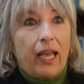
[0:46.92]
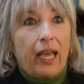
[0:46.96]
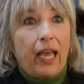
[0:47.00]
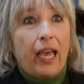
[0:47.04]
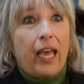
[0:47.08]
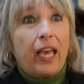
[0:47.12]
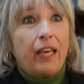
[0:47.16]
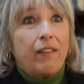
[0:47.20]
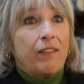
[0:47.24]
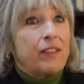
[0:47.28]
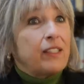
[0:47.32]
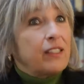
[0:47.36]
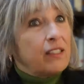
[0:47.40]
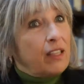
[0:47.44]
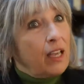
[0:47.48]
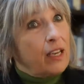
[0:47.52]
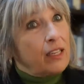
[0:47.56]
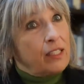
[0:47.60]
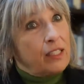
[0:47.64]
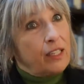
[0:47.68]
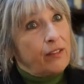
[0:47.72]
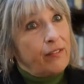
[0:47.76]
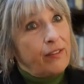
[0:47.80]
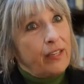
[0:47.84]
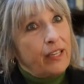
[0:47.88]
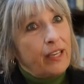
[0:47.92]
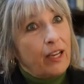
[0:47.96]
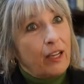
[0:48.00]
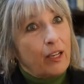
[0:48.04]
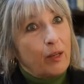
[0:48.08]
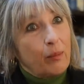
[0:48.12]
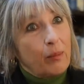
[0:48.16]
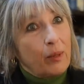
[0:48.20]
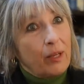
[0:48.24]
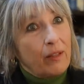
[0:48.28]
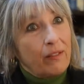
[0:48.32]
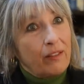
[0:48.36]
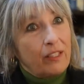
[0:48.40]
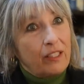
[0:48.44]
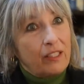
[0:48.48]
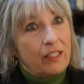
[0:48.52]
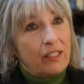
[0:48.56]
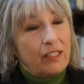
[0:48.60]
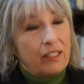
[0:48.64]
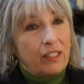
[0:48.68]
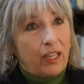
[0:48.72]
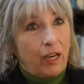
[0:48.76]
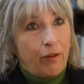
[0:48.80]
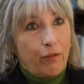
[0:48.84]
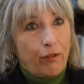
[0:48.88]
and the scientific element, the
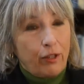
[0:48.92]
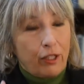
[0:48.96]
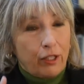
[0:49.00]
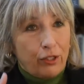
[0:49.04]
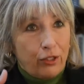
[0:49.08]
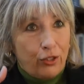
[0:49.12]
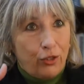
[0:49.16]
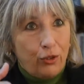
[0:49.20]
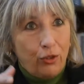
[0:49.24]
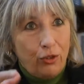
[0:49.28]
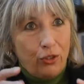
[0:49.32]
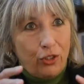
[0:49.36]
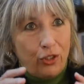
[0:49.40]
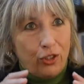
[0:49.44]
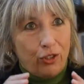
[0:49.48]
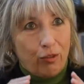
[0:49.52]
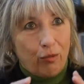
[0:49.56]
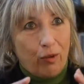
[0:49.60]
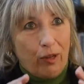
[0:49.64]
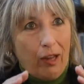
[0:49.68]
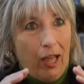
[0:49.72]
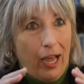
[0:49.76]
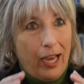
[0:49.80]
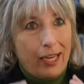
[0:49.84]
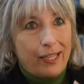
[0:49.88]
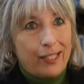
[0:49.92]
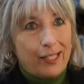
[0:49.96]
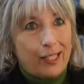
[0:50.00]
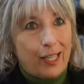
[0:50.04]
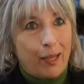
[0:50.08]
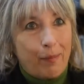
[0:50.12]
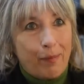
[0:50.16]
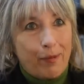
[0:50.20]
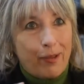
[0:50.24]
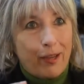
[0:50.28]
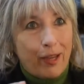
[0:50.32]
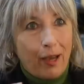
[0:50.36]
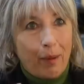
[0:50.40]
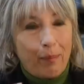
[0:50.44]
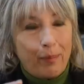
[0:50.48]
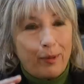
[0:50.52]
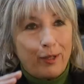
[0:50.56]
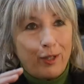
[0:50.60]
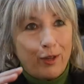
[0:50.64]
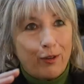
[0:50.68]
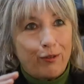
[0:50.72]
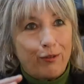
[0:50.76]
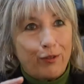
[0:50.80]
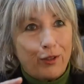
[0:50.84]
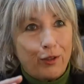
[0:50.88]
discovering. As soon as you line something up
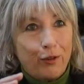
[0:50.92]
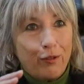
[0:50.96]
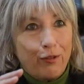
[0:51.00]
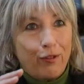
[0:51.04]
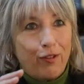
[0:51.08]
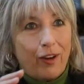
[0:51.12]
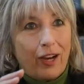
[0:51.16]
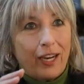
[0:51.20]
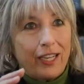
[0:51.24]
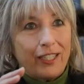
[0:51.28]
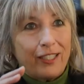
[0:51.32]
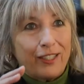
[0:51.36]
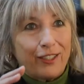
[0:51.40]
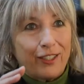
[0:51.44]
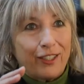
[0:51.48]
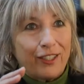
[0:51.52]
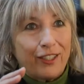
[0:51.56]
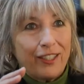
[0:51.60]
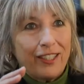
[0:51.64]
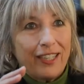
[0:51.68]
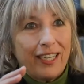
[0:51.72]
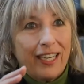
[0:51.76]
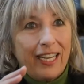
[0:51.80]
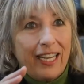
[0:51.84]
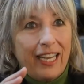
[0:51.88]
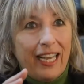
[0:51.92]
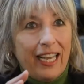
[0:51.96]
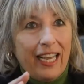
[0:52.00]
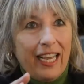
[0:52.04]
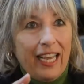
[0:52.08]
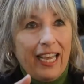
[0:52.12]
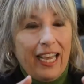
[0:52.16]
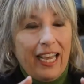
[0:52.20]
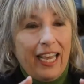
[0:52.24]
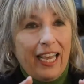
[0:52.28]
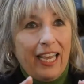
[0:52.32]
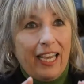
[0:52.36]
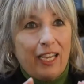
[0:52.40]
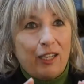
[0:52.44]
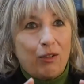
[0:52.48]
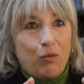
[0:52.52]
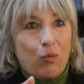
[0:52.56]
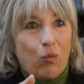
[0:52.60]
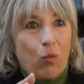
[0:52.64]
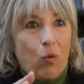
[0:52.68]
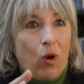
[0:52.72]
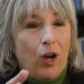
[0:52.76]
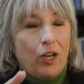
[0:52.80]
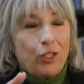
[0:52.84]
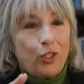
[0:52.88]
in your viewfinder
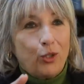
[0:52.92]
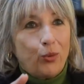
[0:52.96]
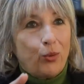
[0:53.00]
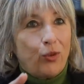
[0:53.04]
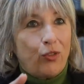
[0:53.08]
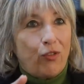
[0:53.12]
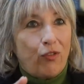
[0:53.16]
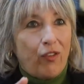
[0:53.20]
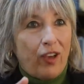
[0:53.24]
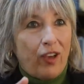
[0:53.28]
and watch with